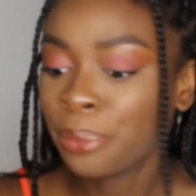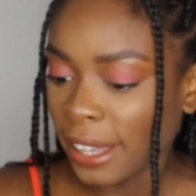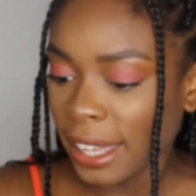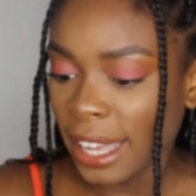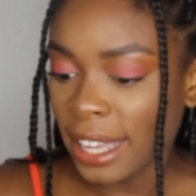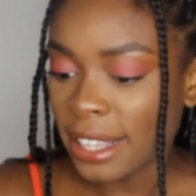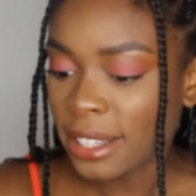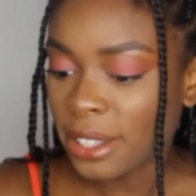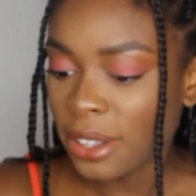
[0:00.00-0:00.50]

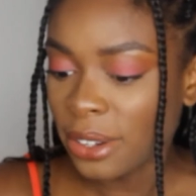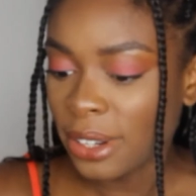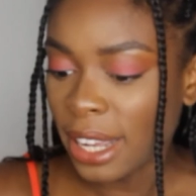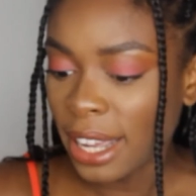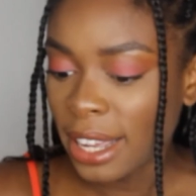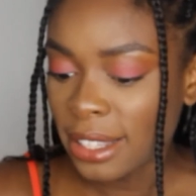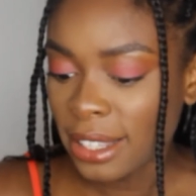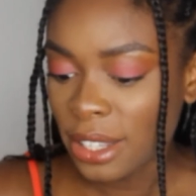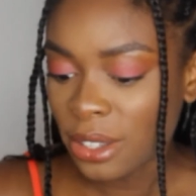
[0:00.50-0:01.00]
Okay, so
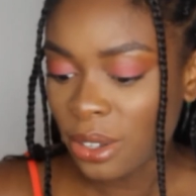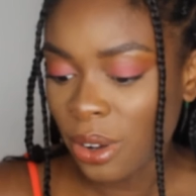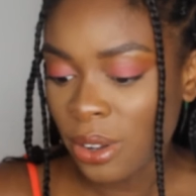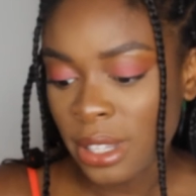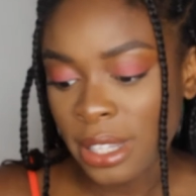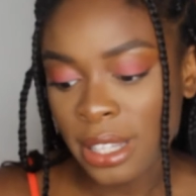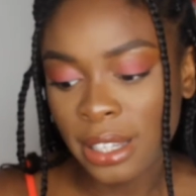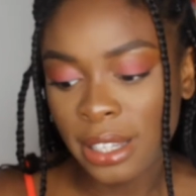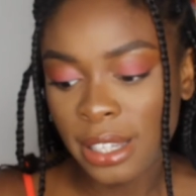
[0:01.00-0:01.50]
next it's
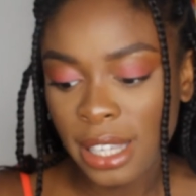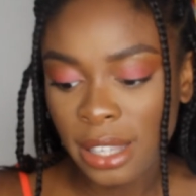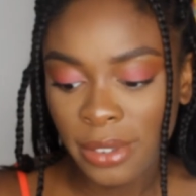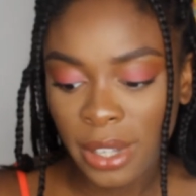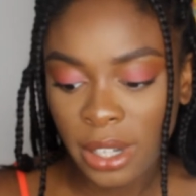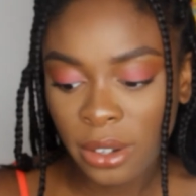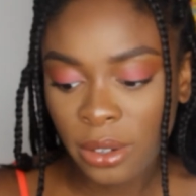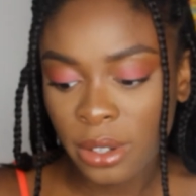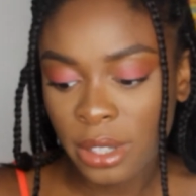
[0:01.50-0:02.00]
on to
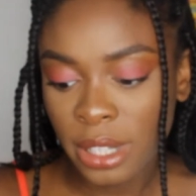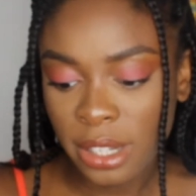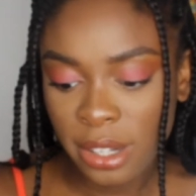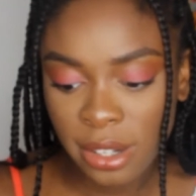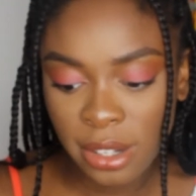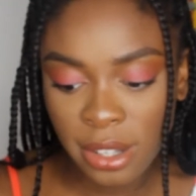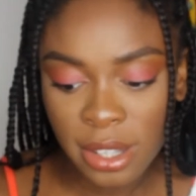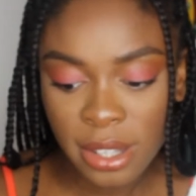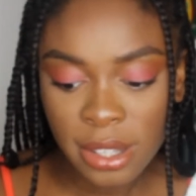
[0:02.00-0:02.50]
leave-in
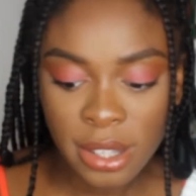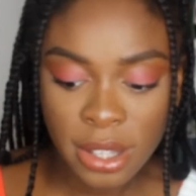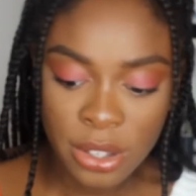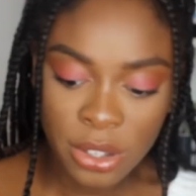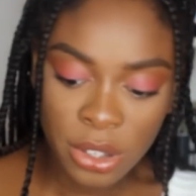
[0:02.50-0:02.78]
conditioners.